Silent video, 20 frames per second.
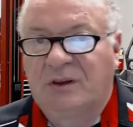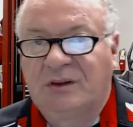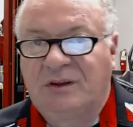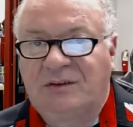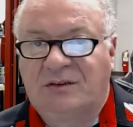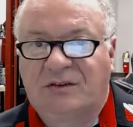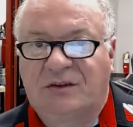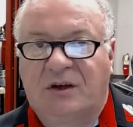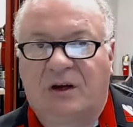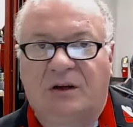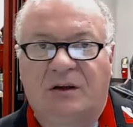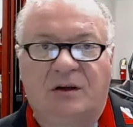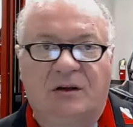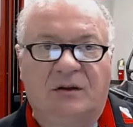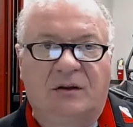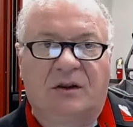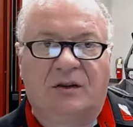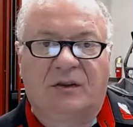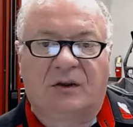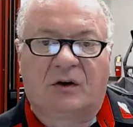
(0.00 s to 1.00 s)
least tell you
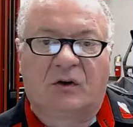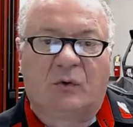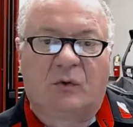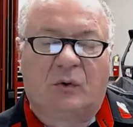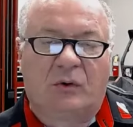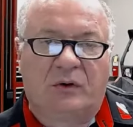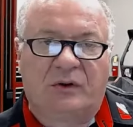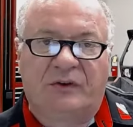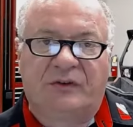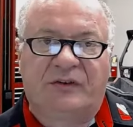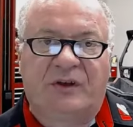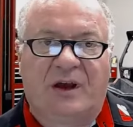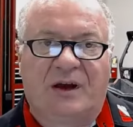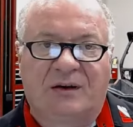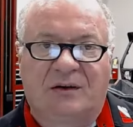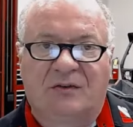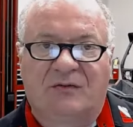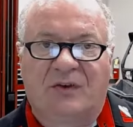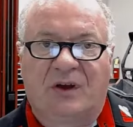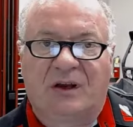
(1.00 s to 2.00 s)
that the coil is
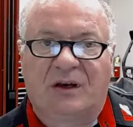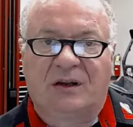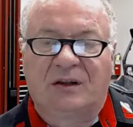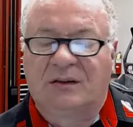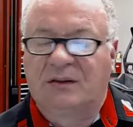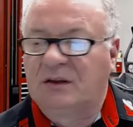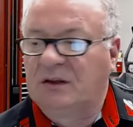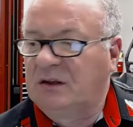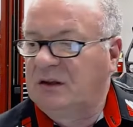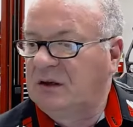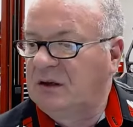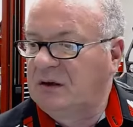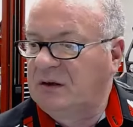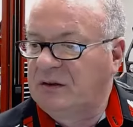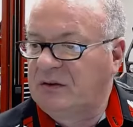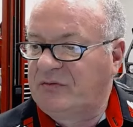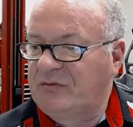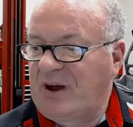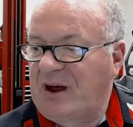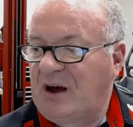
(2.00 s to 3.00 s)
activating
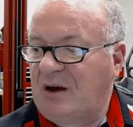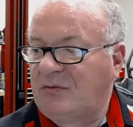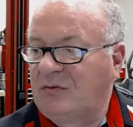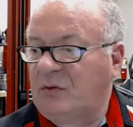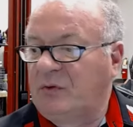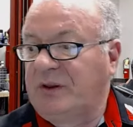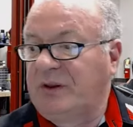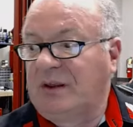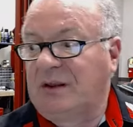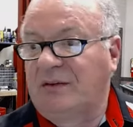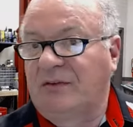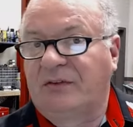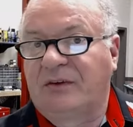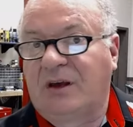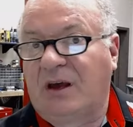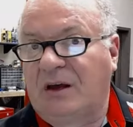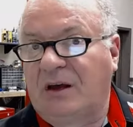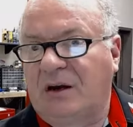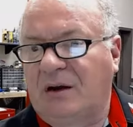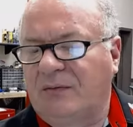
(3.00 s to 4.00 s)
the valve on the
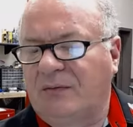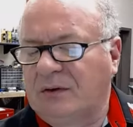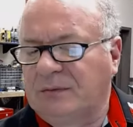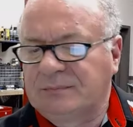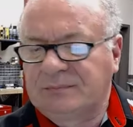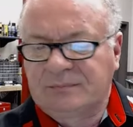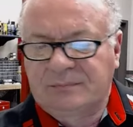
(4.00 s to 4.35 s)
inside of it.